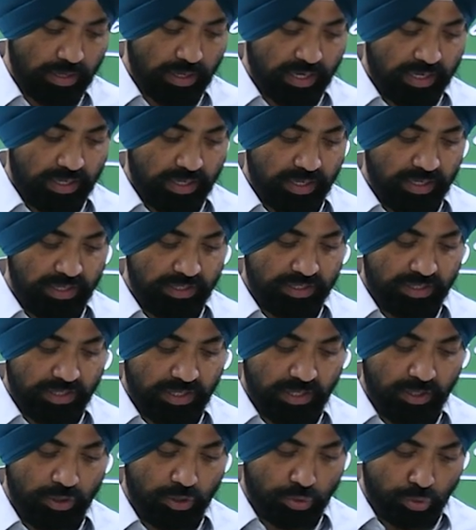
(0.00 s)
at least
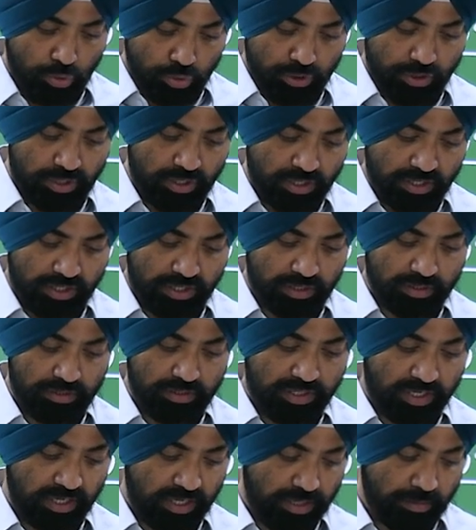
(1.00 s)
in two
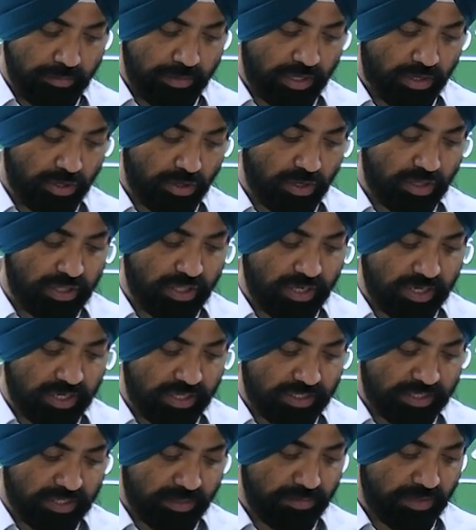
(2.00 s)
stations in a
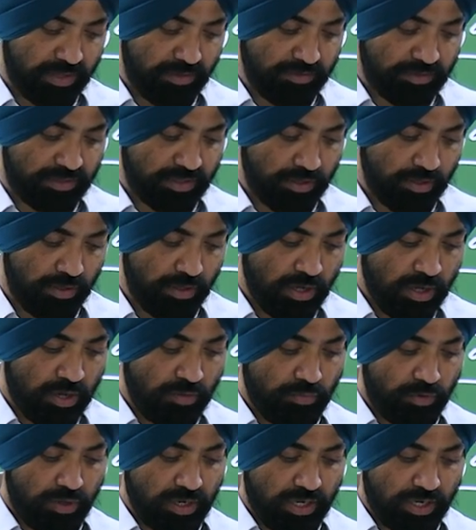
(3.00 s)
meteorological subdivision
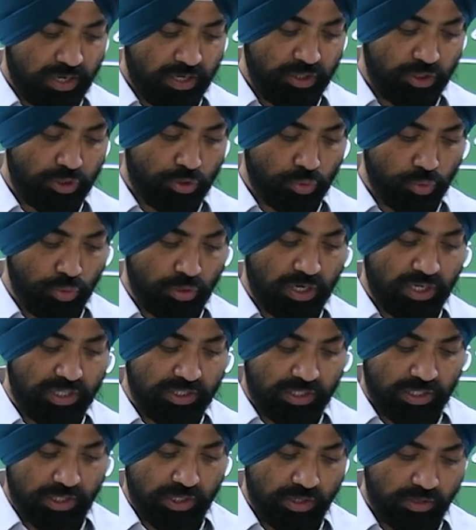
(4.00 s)
for at least two
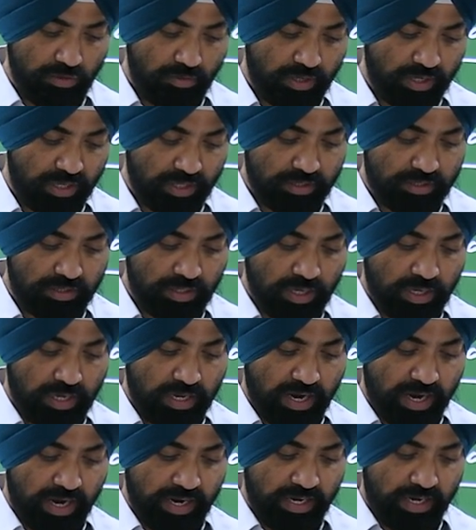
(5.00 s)
consecutive days
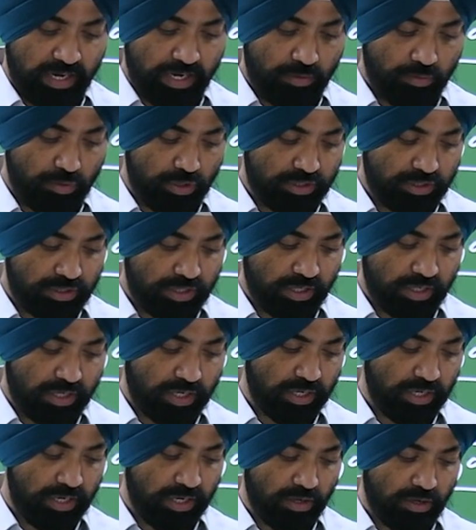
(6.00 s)
and it was
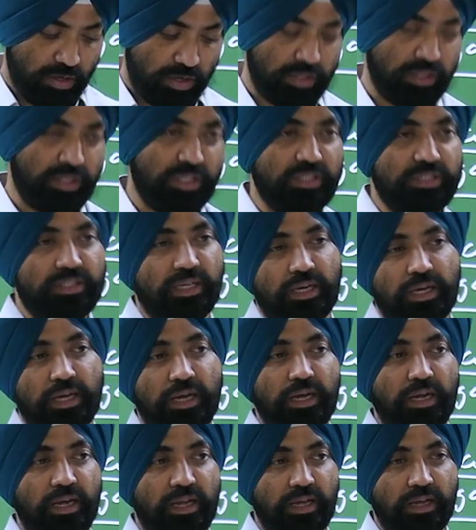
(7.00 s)
declared on the
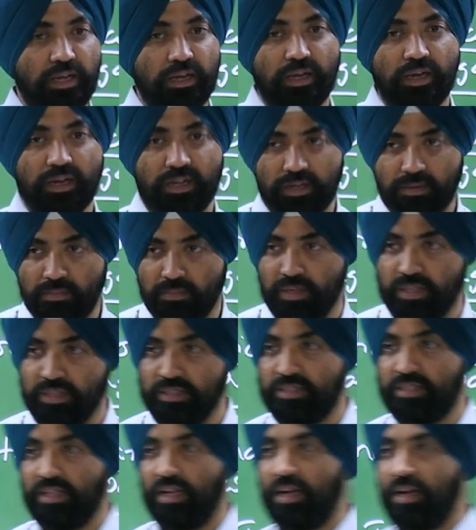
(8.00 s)
second day, it
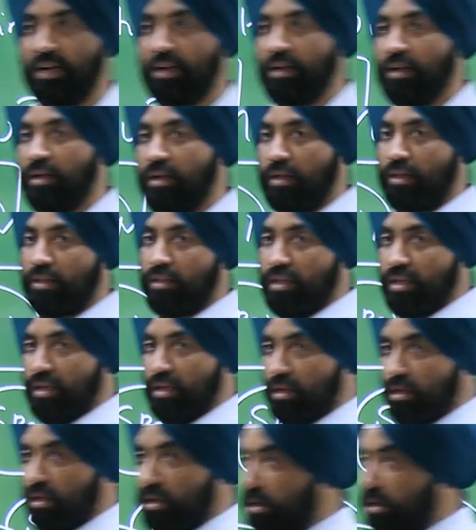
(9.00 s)
means that the